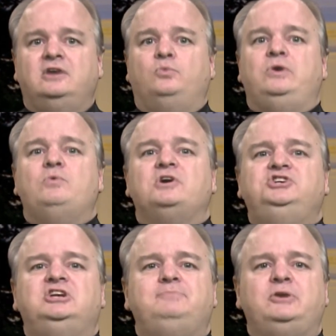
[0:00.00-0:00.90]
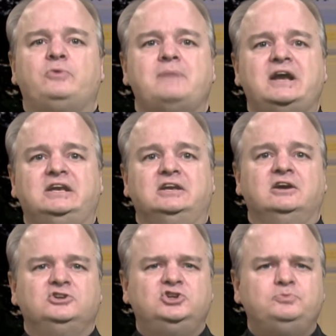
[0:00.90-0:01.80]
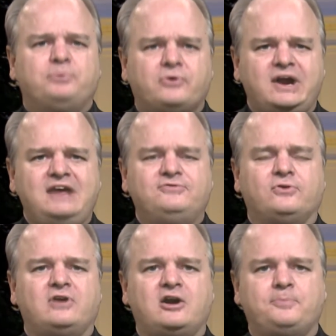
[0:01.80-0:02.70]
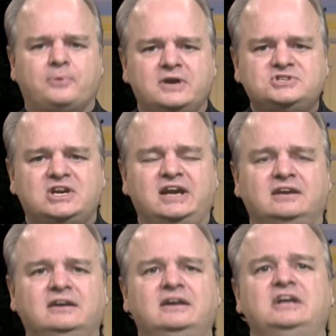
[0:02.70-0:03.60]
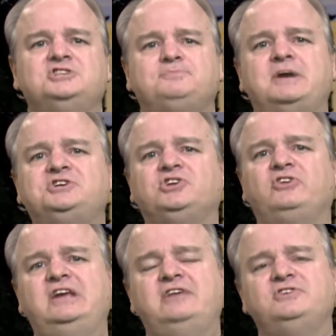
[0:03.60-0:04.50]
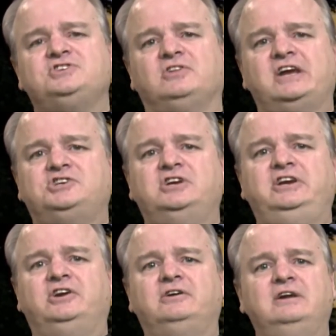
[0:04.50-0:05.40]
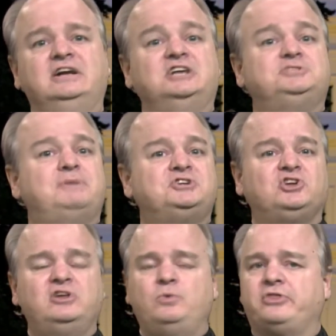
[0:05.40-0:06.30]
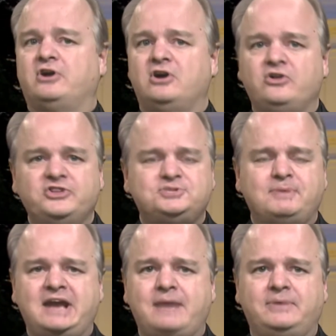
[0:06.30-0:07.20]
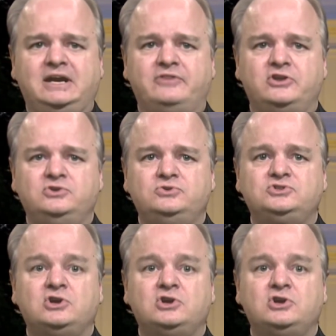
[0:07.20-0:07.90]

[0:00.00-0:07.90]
we want you to be reminded to pray for our president, especially in this election year, especially with all that's been happening in the news.